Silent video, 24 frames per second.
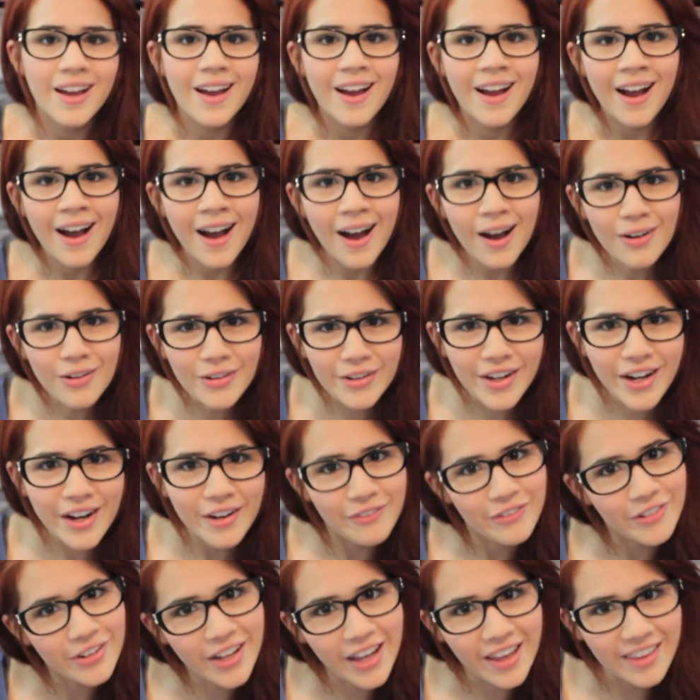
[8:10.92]
how could I
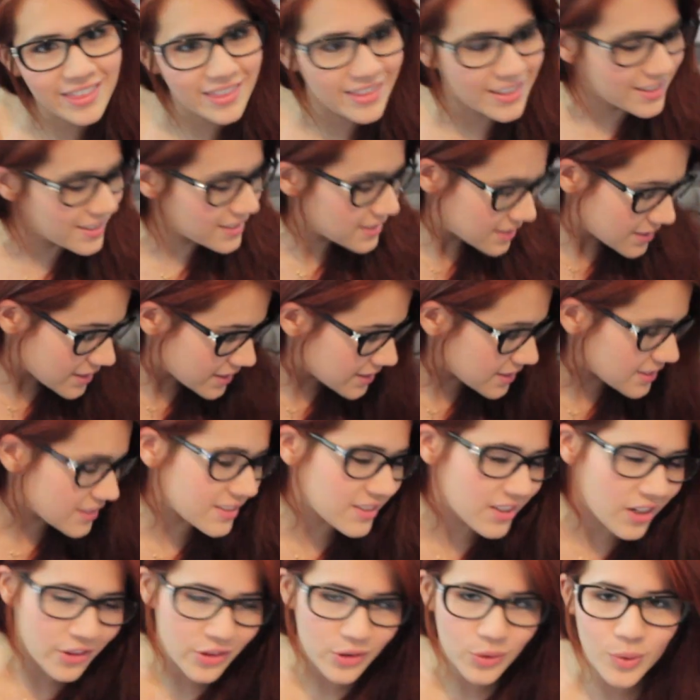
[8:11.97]
forget this? This is
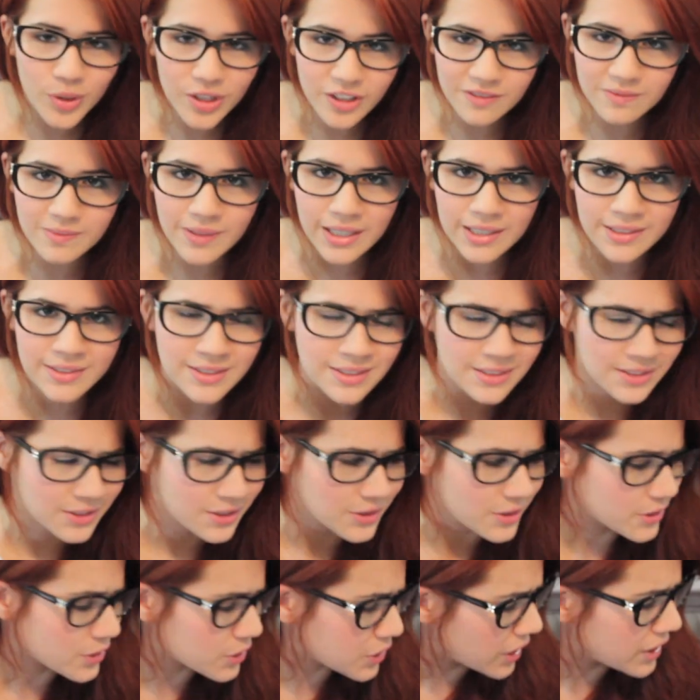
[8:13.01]
another one of my
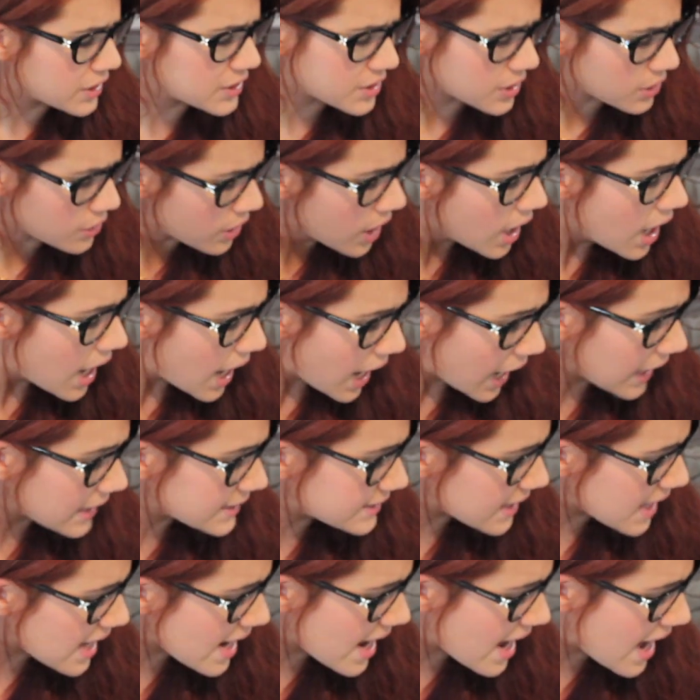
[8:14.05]
essentials. Okay, so I
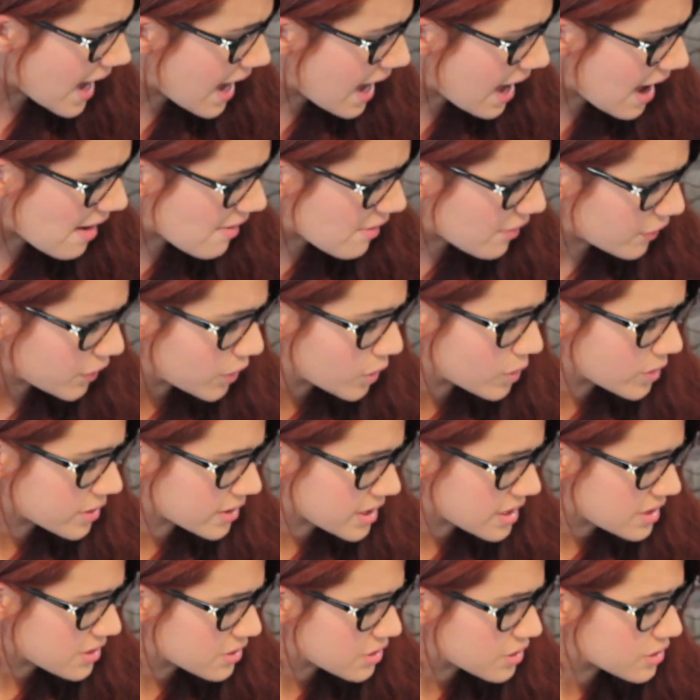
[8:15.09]
said I have a few
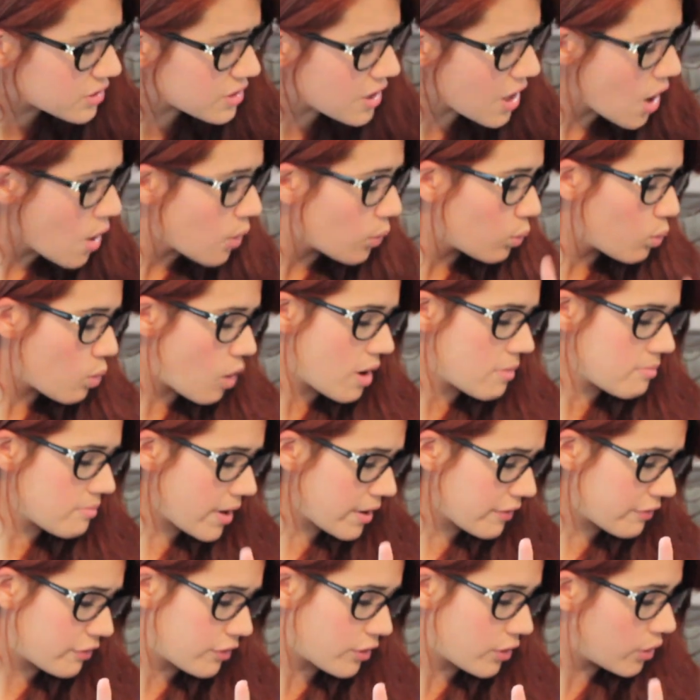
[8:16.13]
essentials. 1,
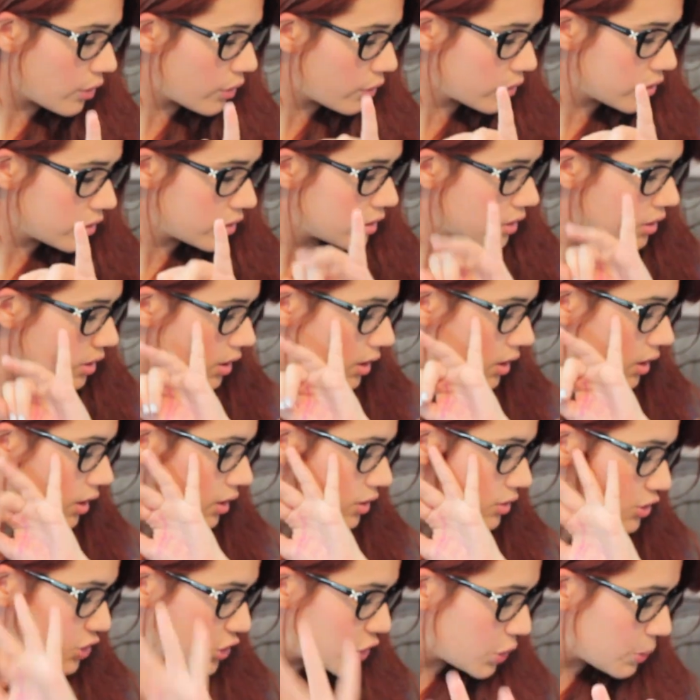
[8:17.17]
my phone.
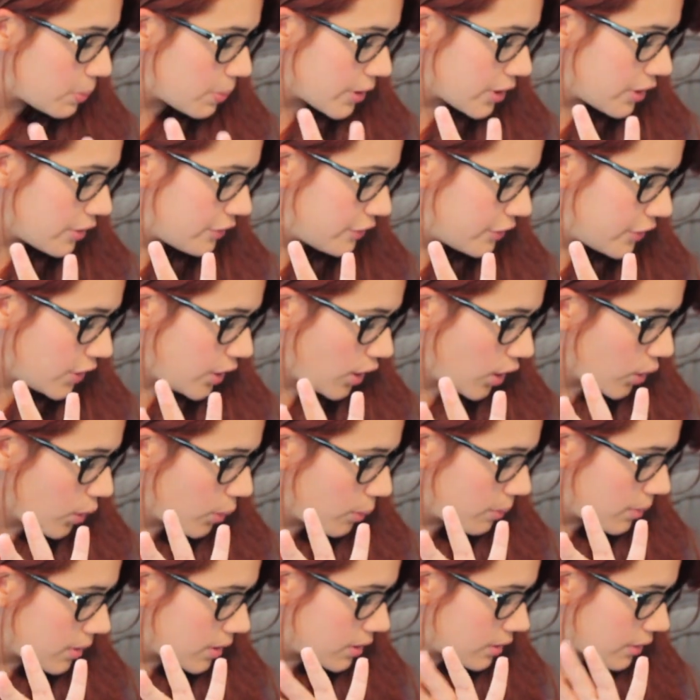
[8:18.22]
2,
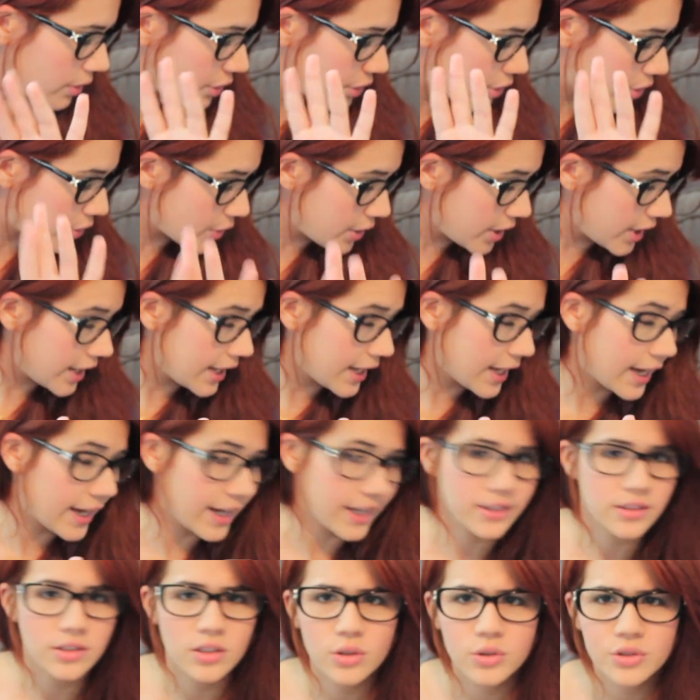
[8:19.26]
perfume. 3,
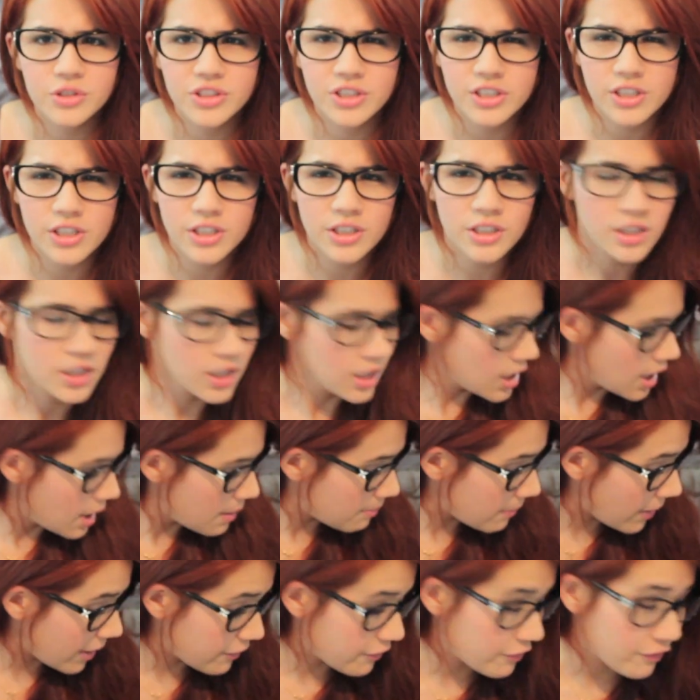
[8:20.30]
hand lotion.
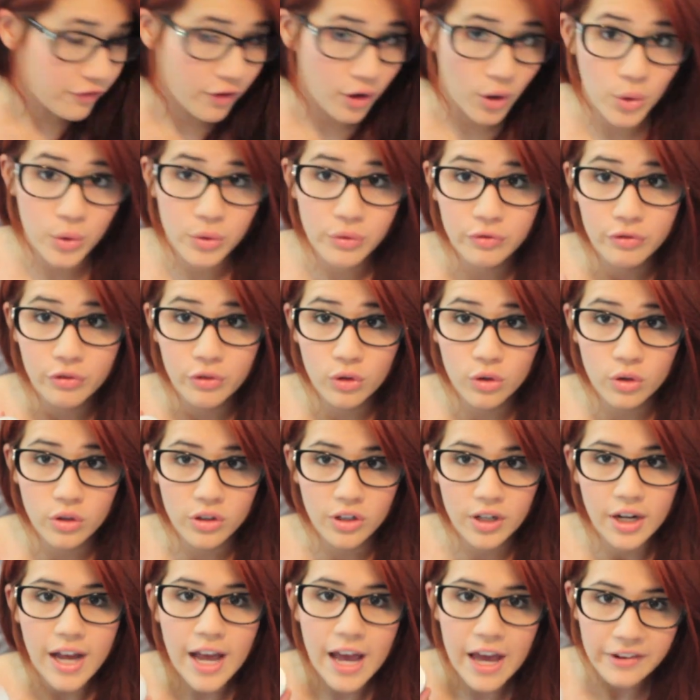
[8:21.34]
My phone,
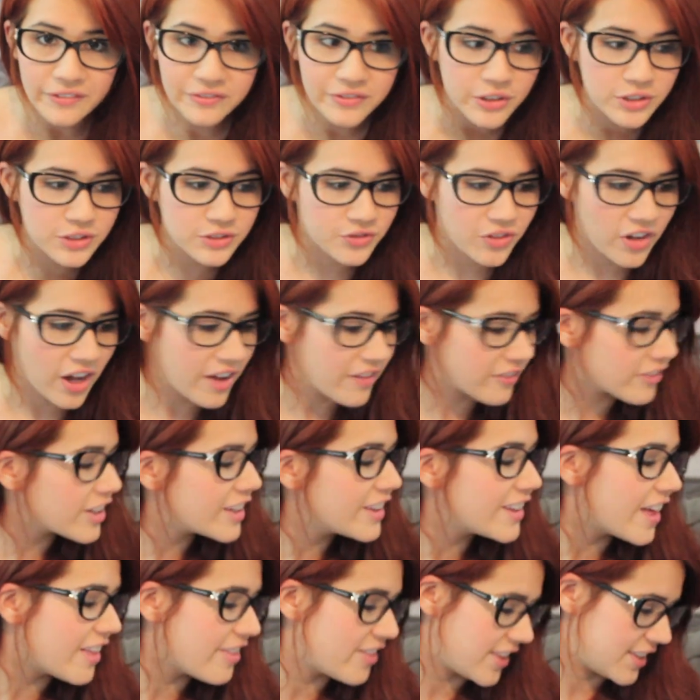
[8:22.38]
4. Headphones, 5.
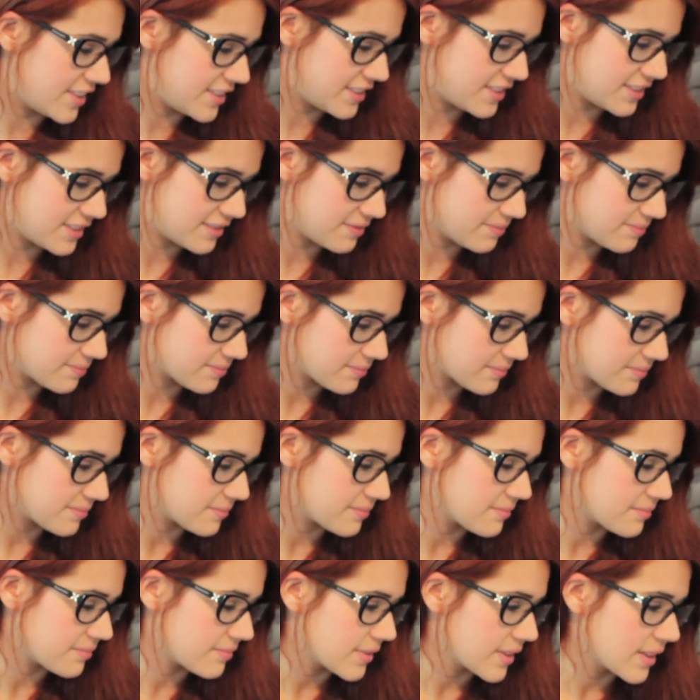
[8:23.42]
And then this.
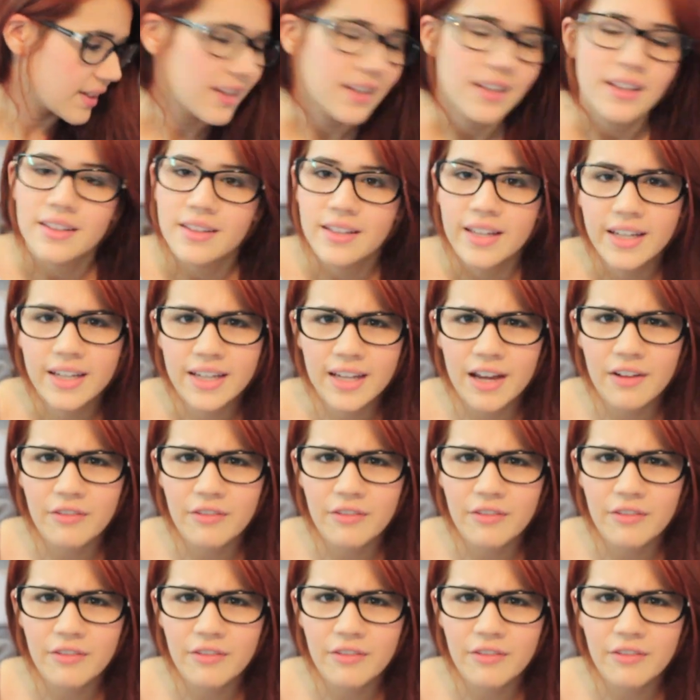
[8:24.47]
Like,